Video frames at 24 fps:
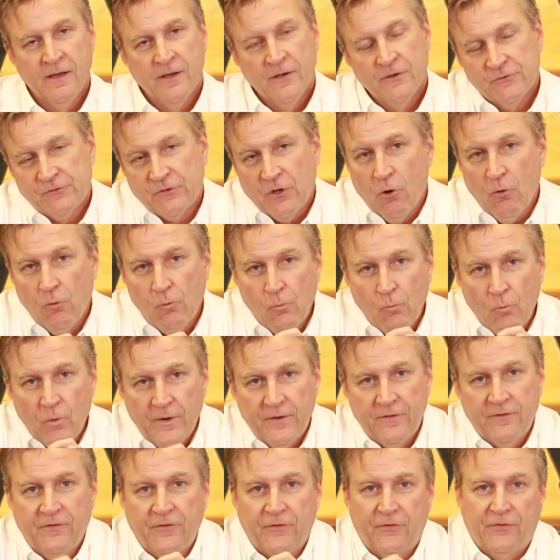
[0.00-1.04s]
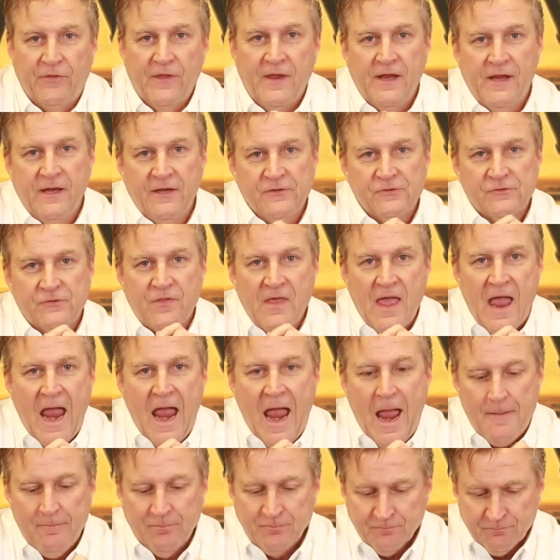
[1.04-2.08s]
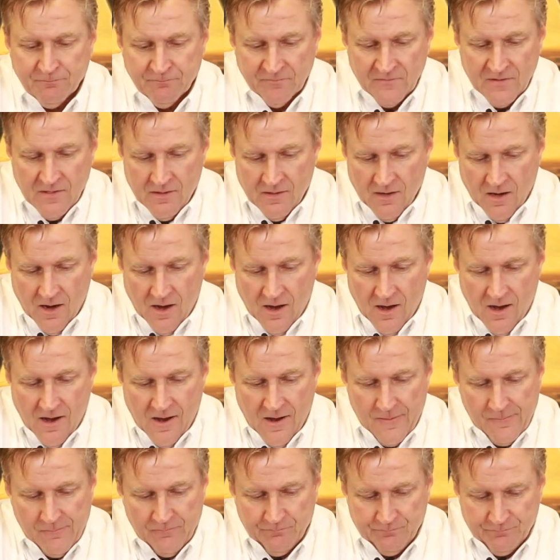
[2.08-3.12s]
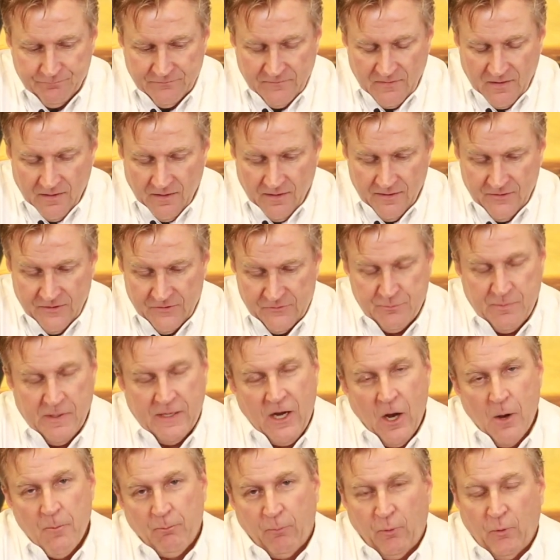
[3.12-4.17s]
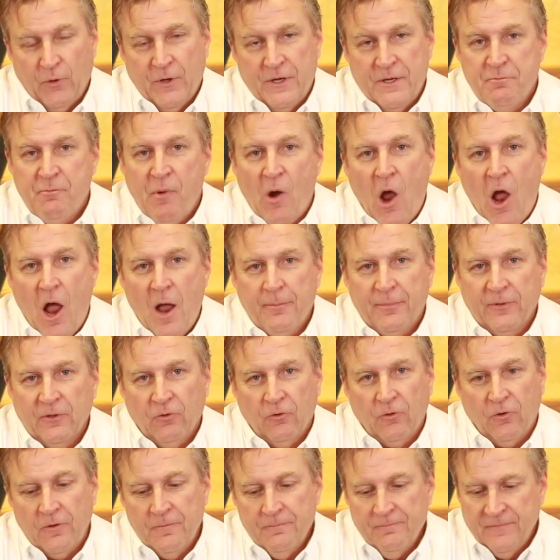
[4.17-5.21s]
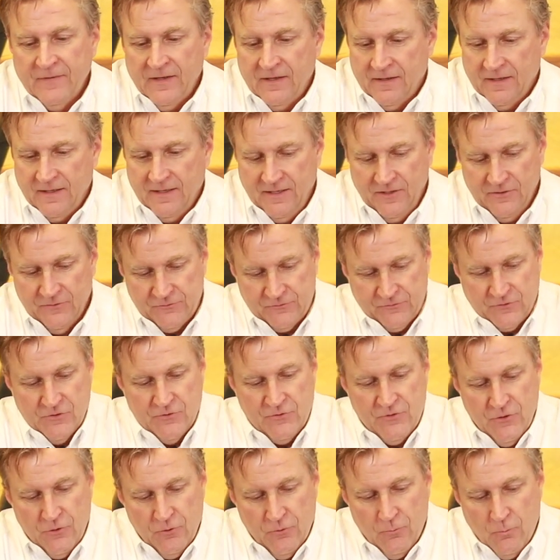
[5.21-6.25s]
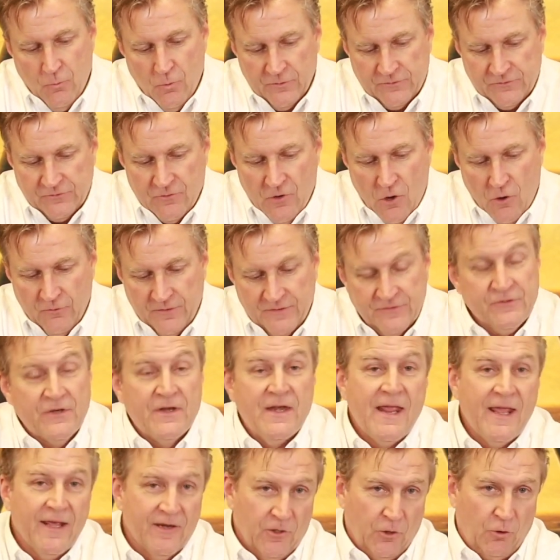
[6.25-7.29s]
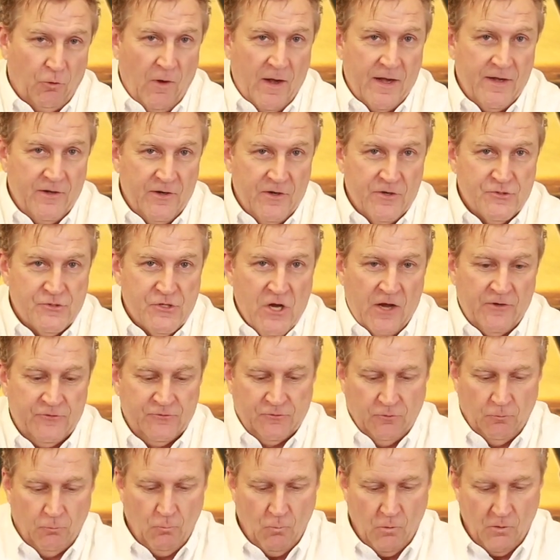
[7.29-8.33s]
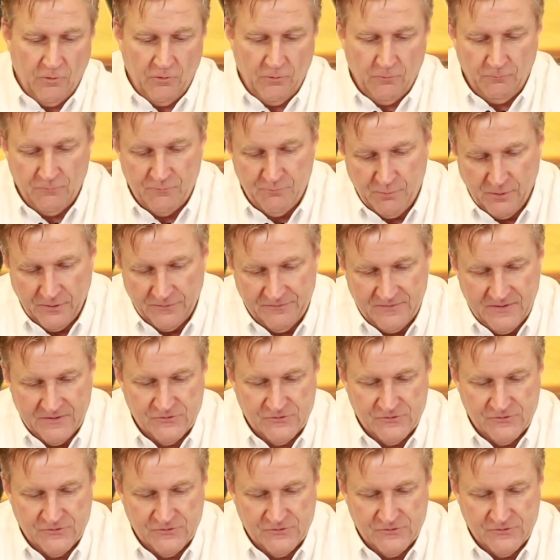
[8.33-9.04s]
So one of the things that has become pretty popular is to do what's known as an integrated adjuster, where we put the